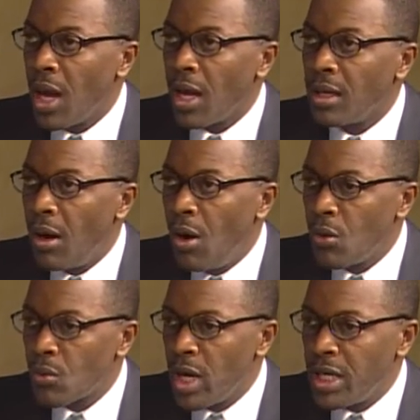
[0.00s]
and
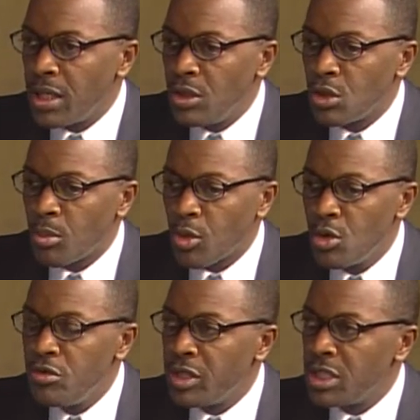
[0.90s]
already you're
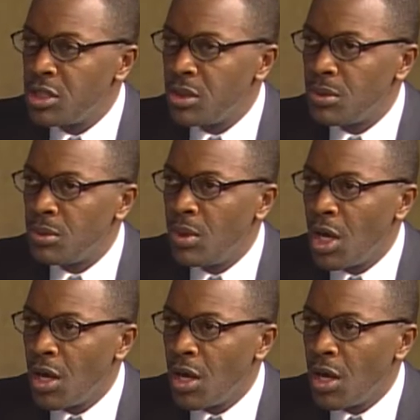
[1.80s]
proving to